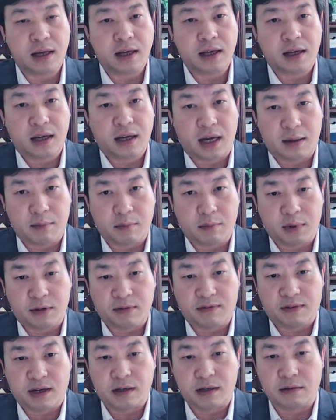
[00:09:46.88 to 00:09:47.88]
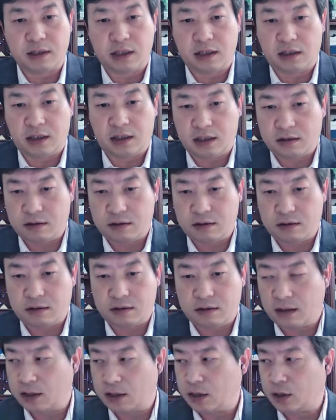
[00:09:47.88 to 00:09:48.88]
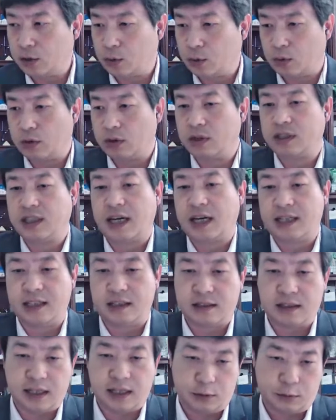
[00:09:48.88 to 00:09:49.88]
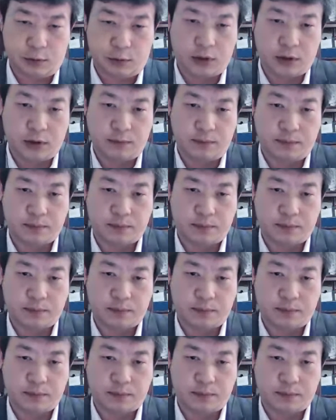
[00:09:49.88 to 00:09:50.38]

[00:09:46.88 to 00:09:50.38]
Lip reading: can be filed in either English or Chinese language.